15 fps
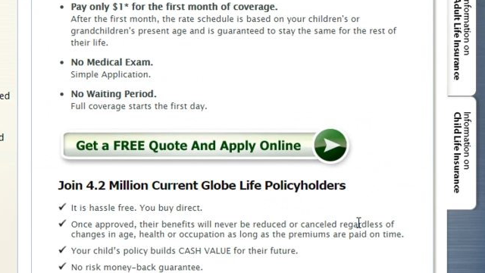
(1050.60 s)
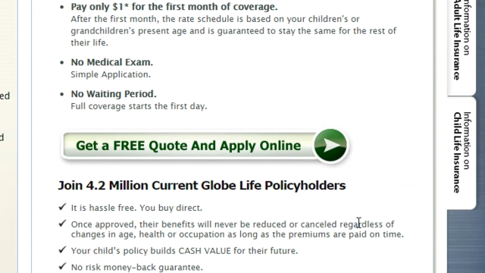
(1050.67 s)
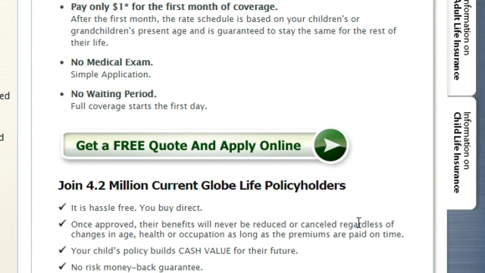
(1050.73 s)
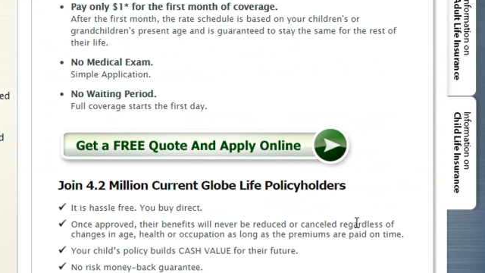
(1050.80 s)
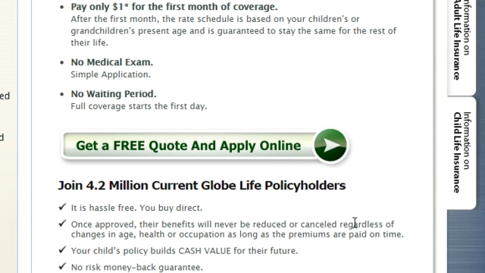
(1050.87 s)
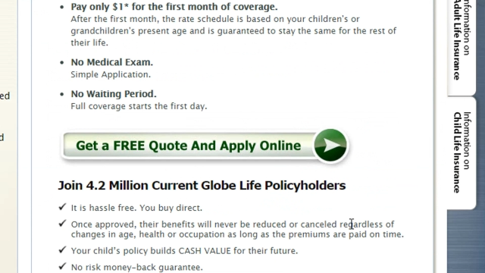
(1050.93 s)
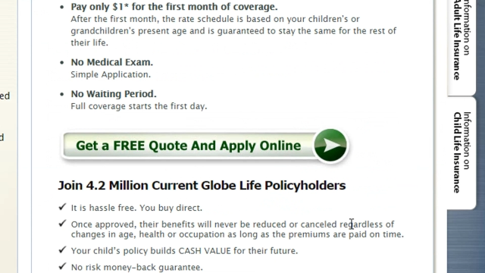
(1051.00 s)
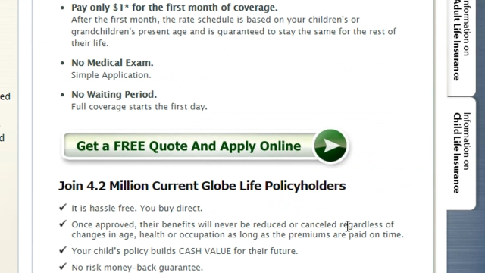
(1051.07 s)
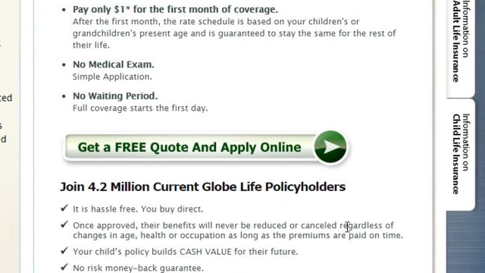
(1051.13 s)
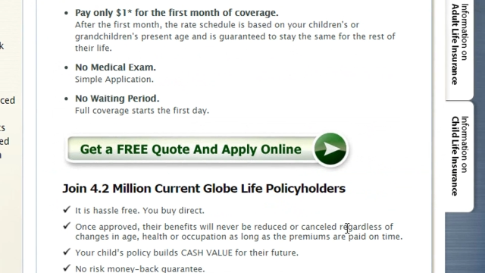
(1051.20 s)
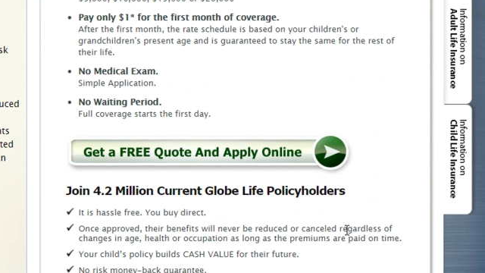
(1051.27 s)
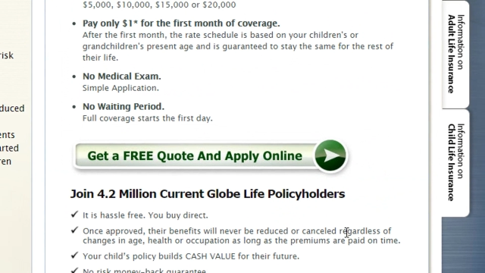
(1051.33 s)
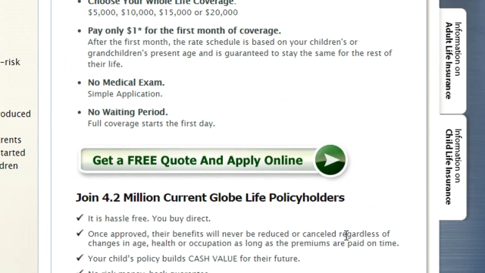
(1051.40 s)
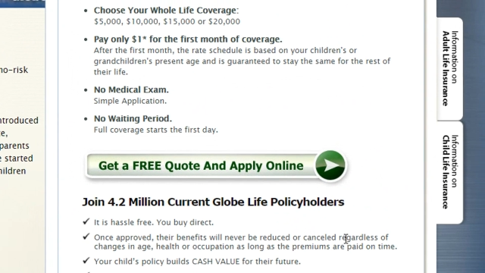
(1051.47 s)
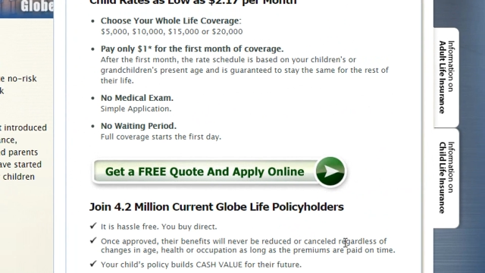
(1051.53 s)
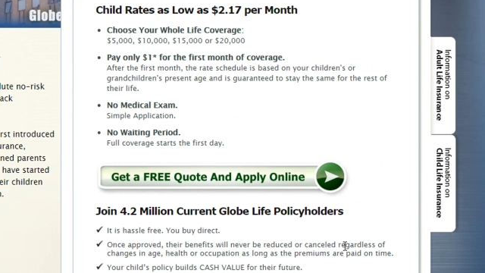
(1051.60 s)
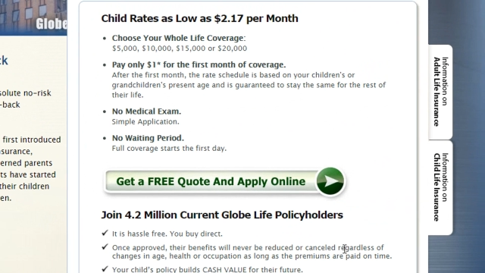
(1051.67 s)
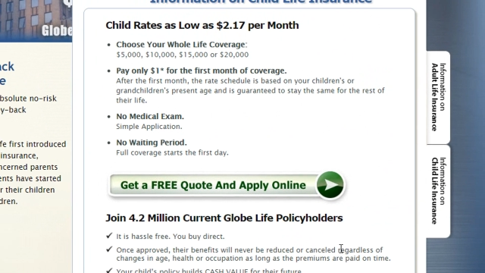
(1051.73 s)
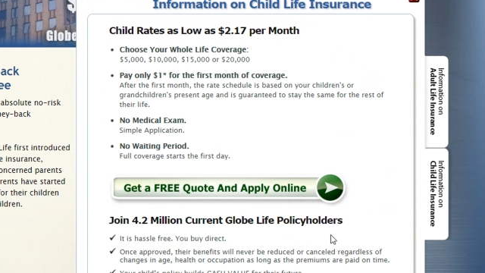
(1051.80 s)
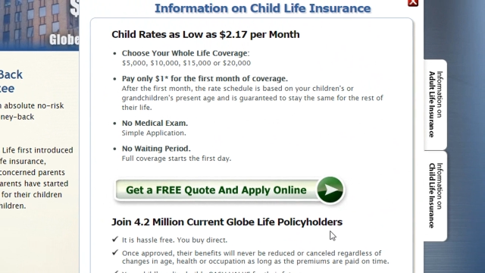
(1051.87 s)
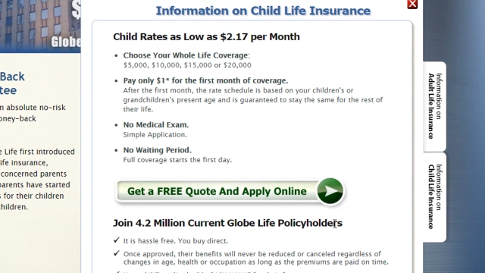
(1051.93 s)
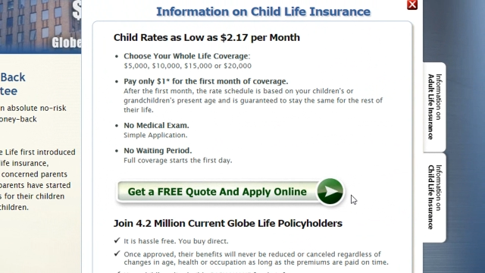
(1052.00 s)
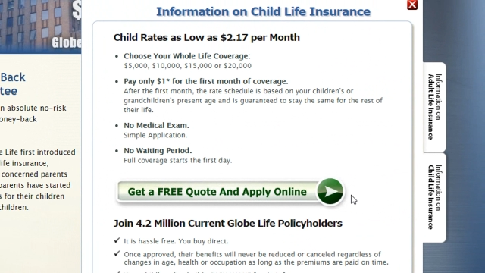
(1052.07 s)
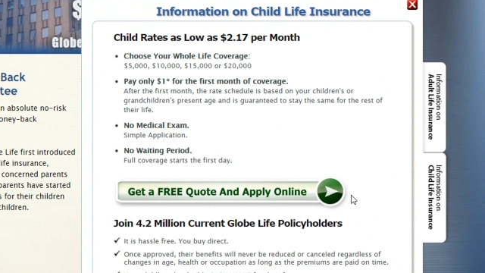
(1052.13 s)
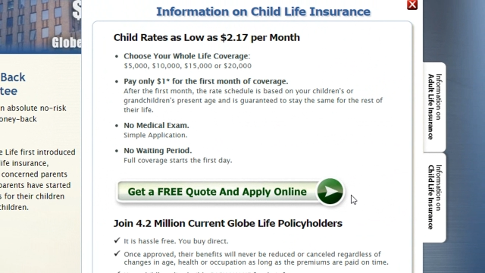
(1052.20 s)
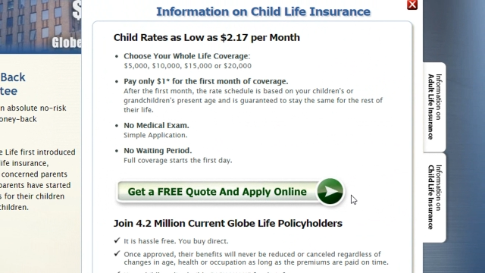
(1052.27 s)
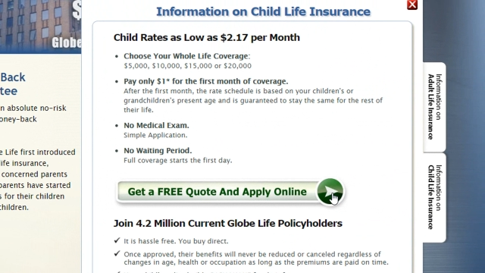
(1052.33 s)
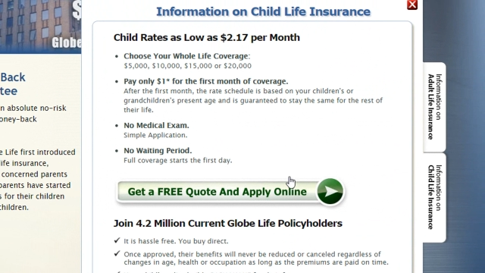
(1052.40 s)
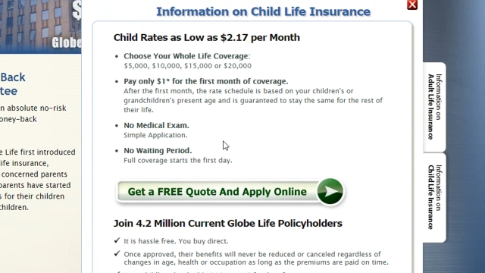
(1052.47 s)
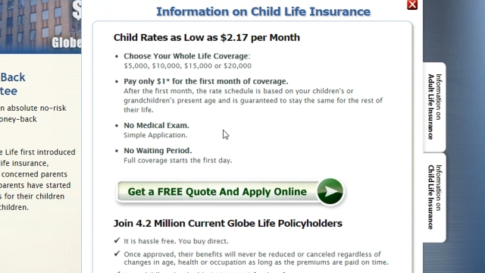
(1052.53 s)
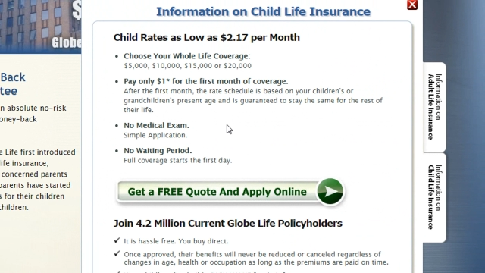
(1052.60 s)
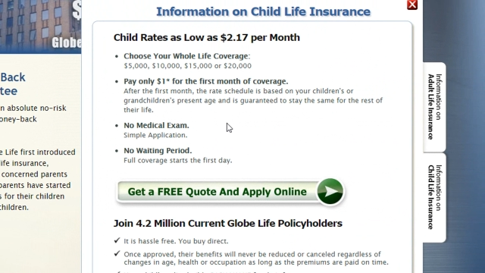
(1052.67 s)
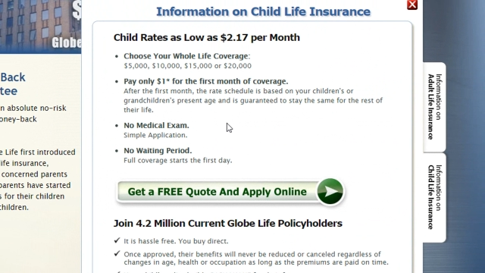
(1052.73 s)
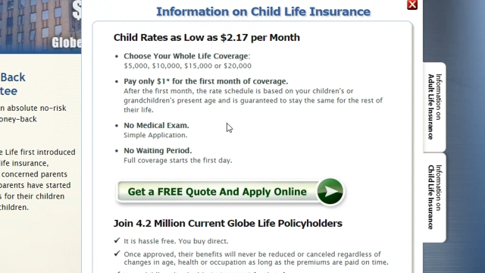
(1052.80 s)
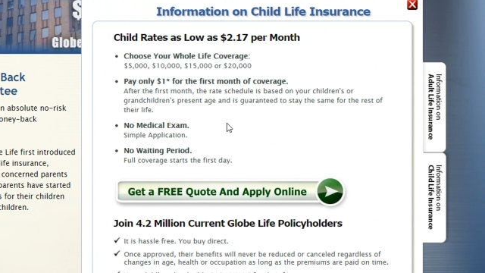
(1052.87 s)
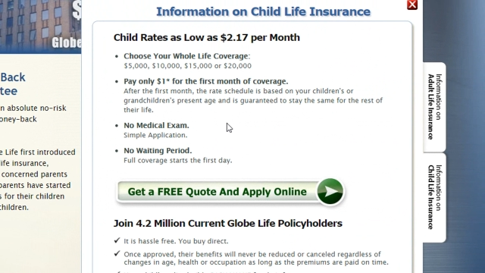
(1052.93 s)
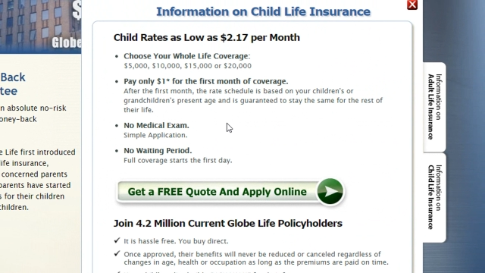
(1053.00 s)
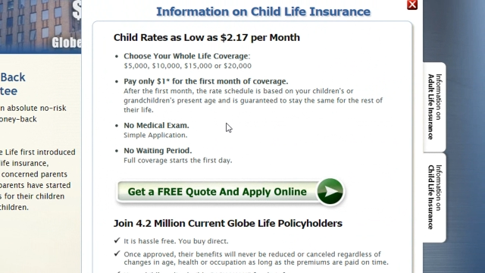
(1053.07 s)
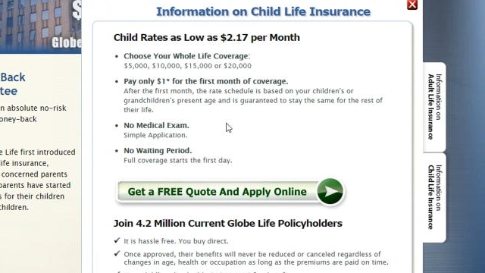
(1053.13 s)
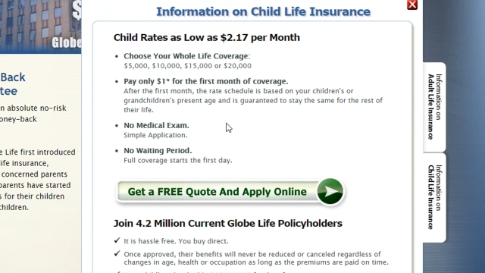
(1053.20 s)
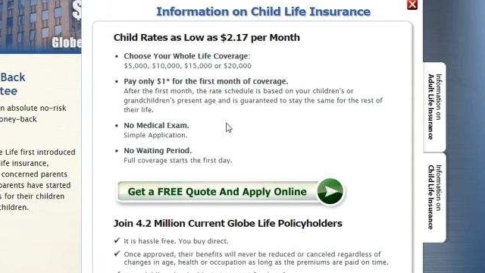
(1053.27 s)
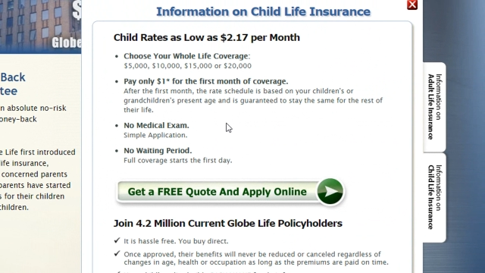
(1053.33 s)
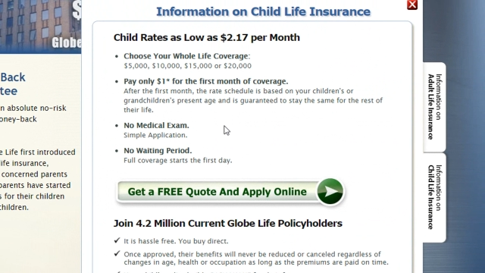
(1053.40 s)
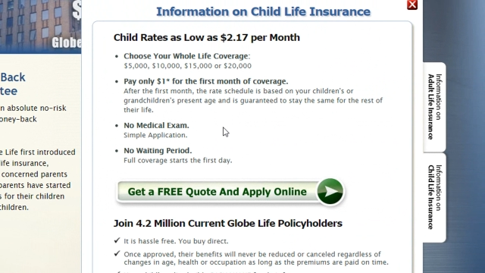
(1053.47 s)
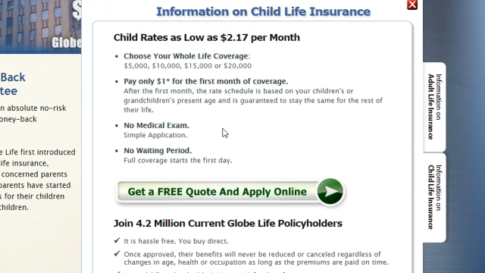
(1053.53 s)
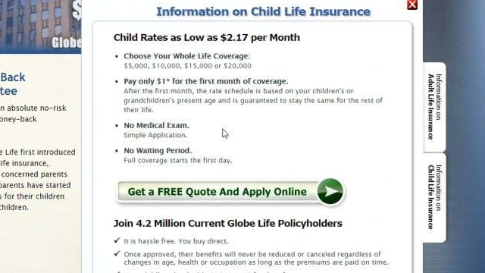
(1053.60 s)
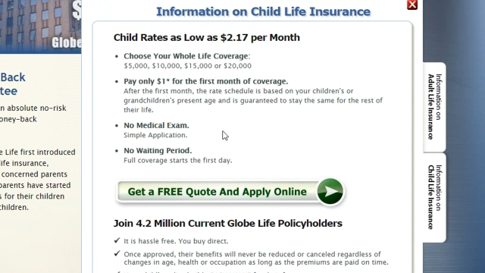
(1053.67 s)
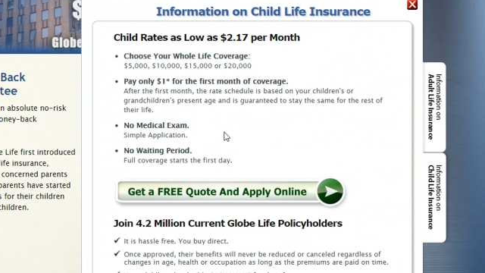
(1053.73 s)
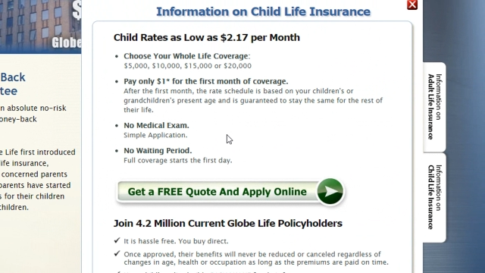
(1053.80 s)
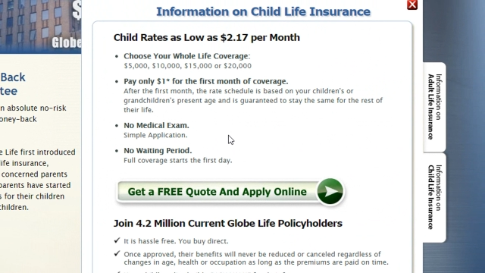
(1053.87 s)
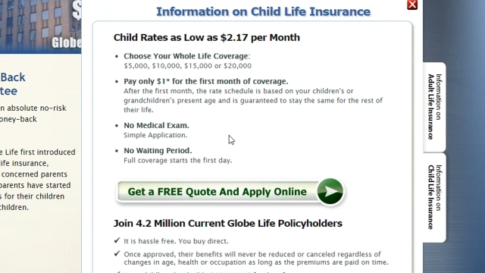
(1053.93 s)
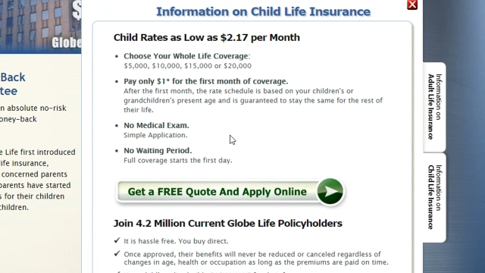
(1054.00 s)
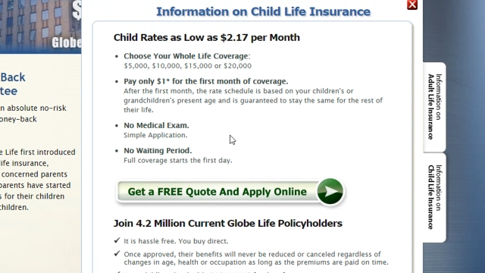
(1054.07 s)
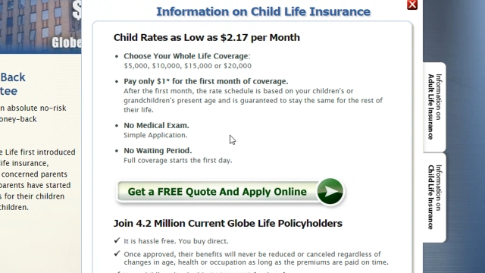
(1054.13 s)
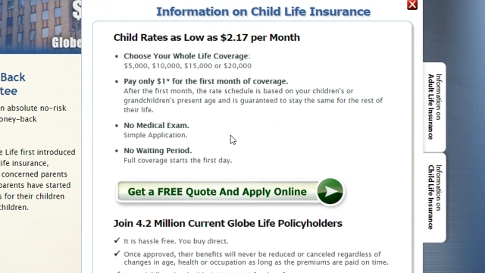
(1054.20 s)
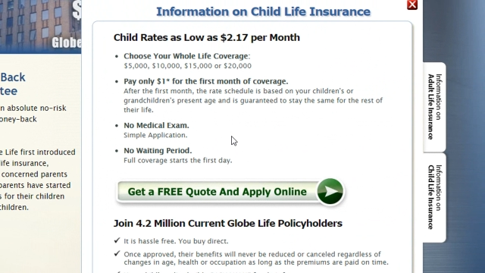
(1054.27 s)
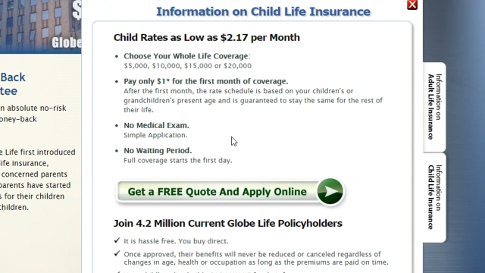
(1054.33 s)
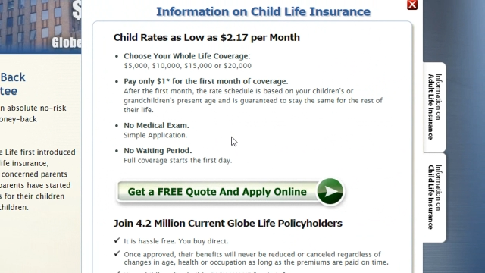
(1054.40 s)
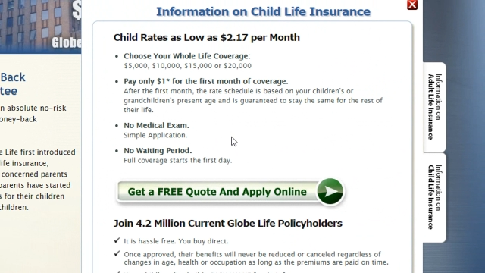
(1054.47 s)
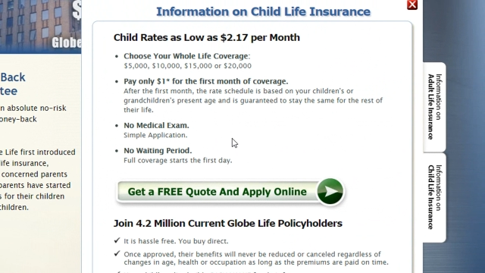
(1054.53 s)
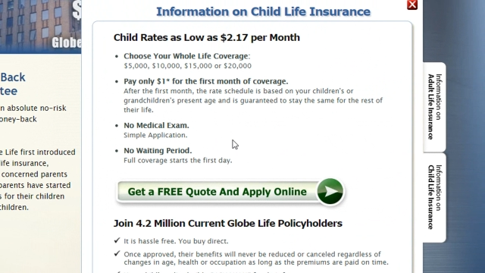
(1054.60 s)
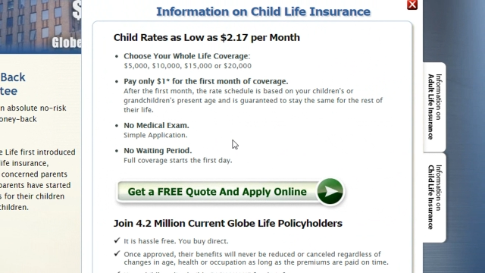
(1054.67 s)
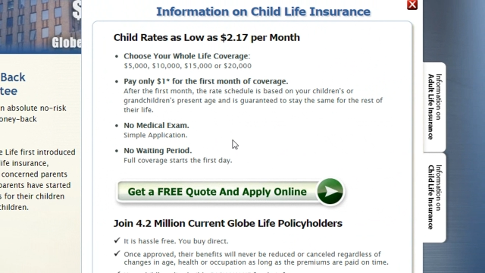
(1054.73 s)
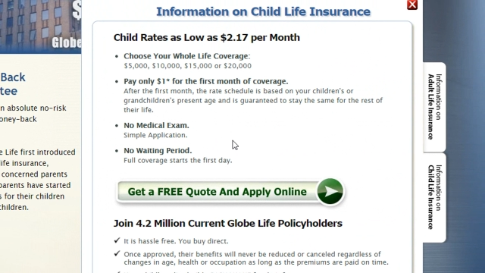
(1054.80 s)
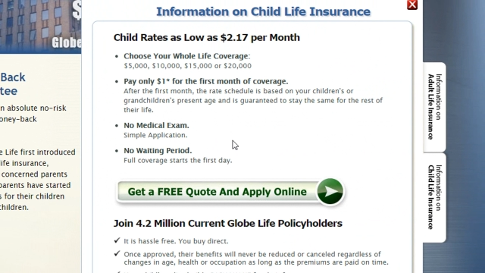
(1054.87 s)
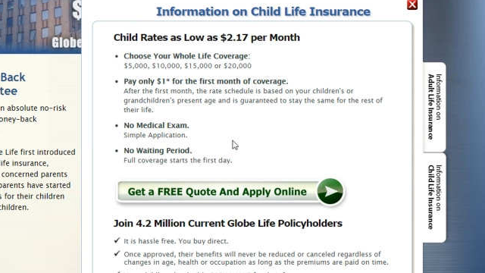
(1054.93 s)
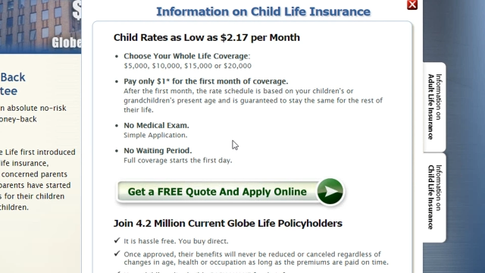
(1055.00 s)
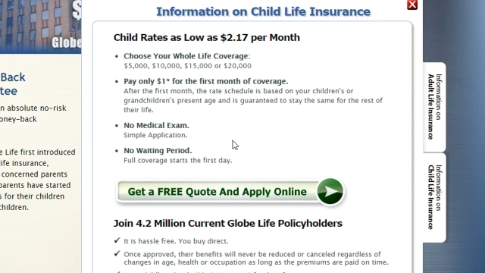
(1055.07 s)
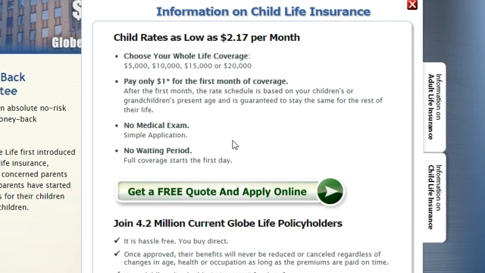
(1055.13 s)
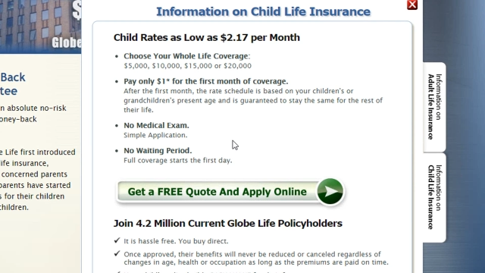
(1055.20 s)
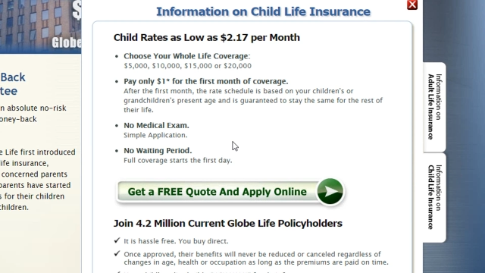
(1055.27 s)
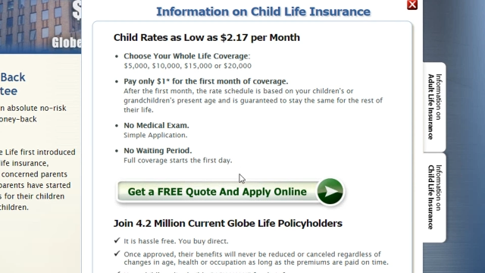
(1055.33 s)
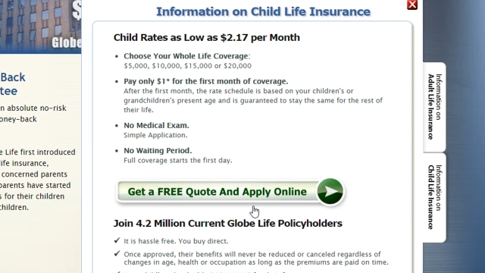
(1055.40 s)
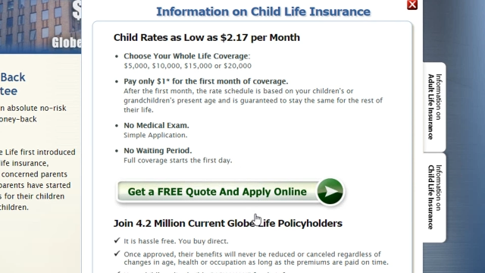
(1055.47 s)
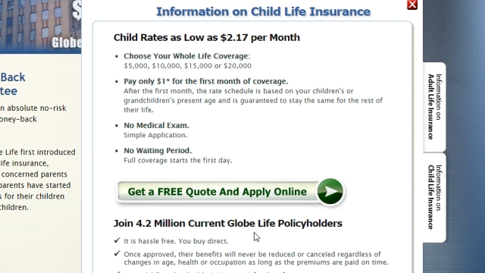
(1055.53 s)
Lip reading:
(no speaker visible)